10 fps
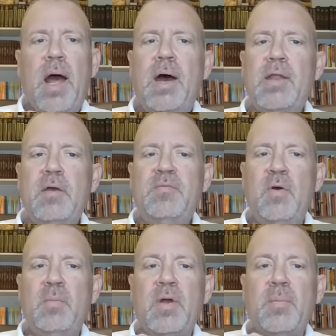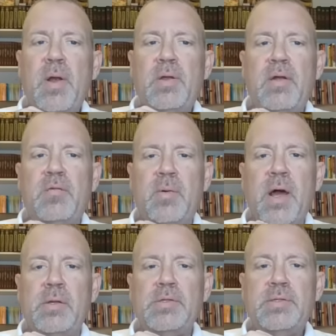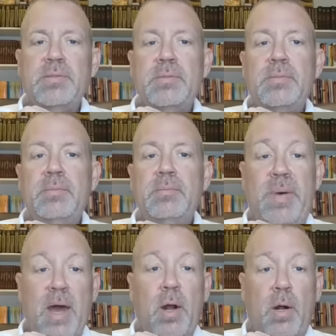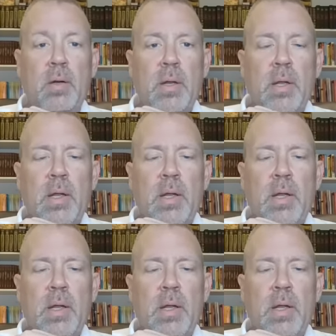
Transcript: But how do you view him compared to everyone else? Better.